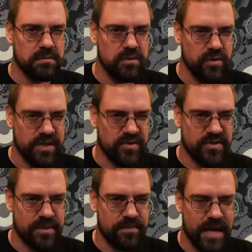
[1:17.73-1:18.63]
looting
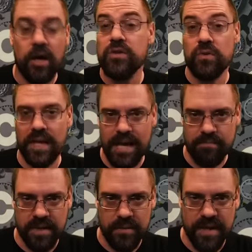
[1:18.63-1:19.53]
system, and also
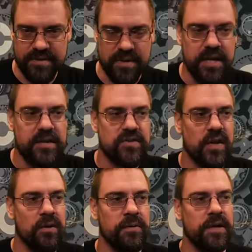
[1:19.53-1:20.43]
gameplay-wise.
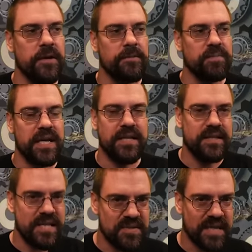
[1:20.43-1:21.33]
So in
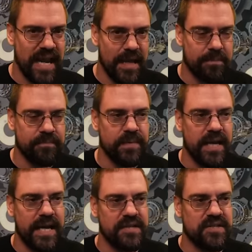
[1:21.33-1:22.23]
this game,
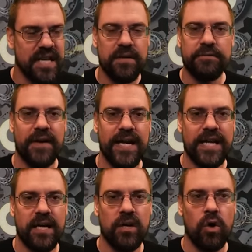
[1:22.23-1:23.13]
instead of
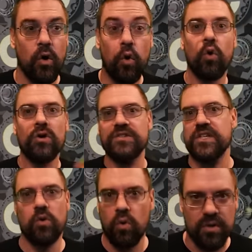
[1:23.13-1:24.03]
fighting hordes
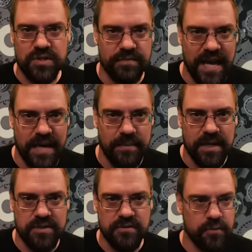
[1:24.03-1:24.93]
and hordes of
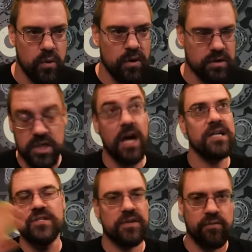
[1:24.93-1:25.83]
enemies for
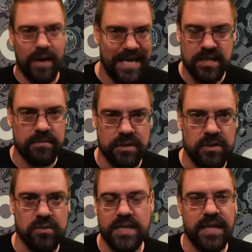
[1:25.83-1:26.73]
tons of random
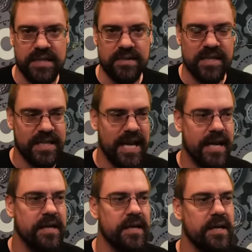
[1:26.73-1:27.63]
loot and things like
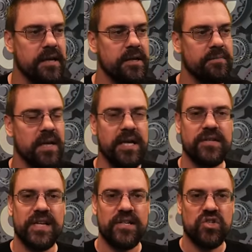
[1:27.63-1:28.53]
that, it
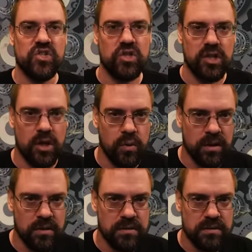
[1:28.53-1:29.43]
is a
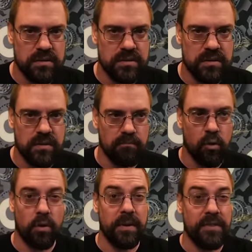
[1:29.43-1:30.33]
slower,
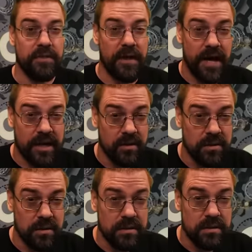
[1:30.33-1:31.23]
more
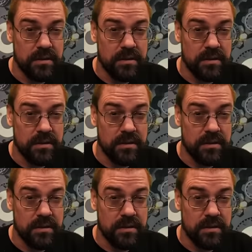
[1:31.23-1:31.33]
methodical,